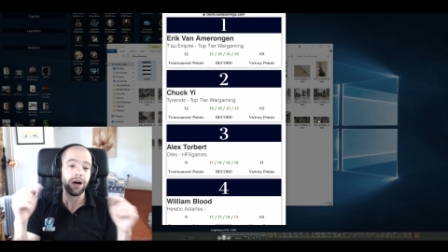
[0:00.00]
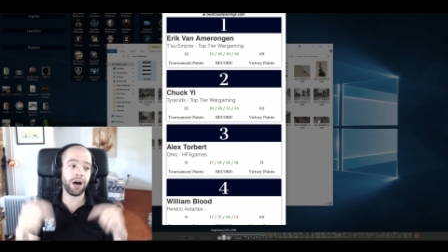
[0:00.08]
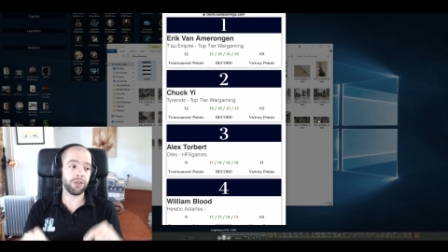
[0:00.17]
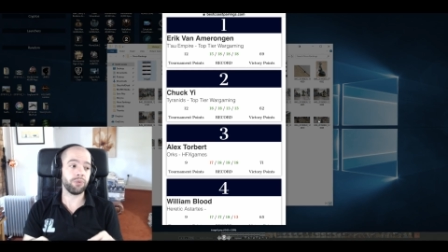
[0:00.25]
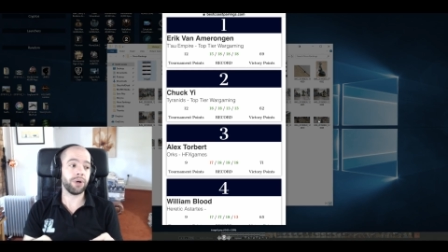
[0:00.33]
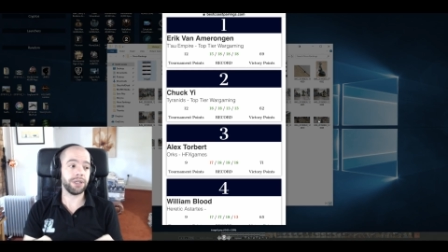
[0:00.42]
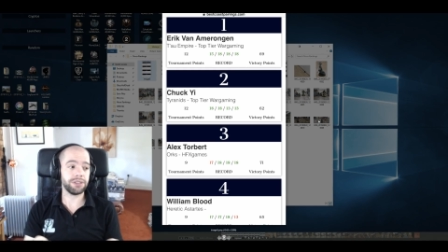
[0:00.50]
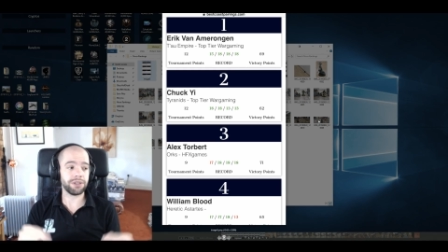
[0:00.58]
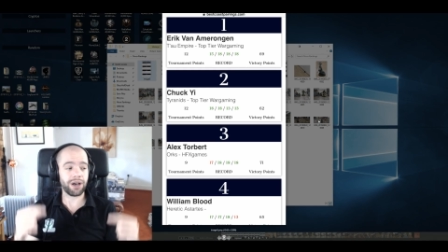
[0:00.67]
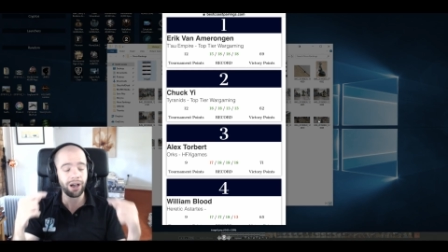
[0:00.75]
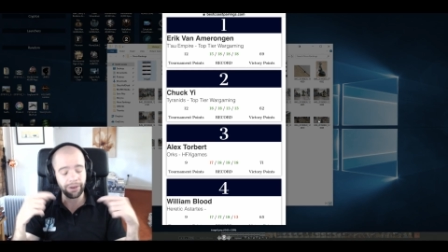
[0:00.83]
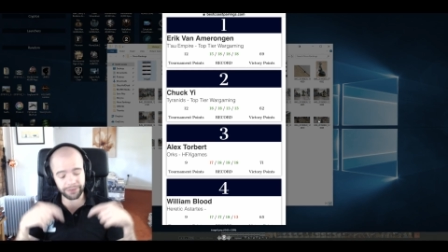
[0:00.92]
Otherwise,
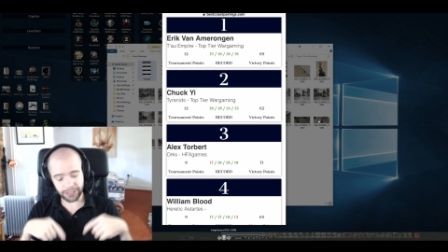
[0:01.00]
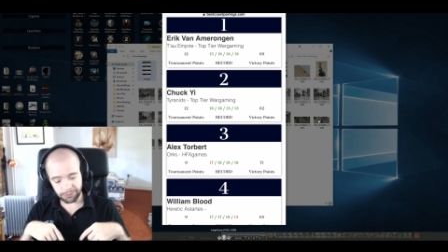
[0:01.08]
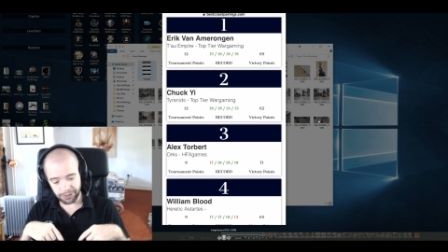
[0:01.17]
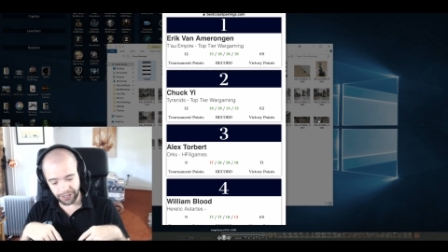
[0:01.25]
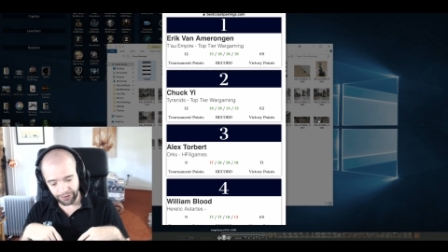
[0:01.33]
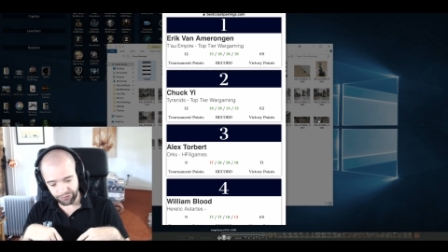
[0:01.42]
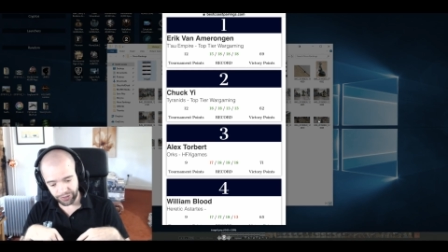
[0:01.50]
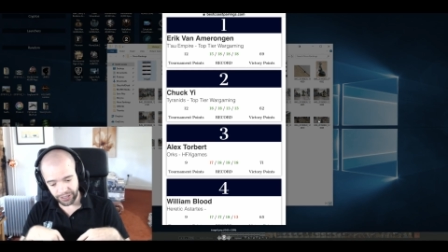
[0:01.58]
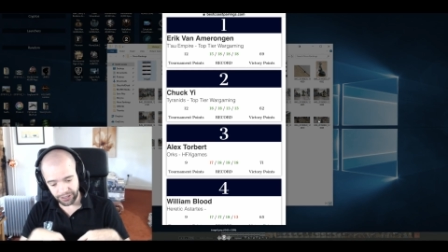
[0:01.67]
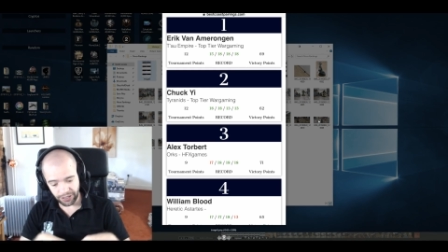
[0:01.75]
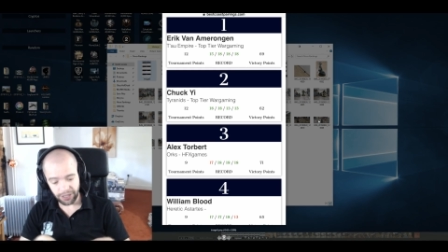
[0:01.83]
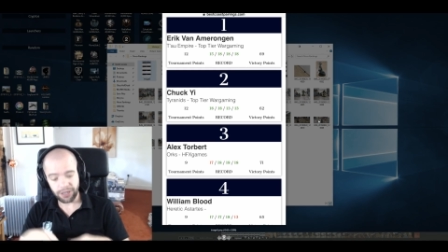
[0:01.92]
I'm going to be covering
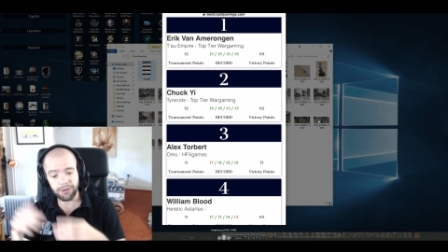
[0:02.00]
it.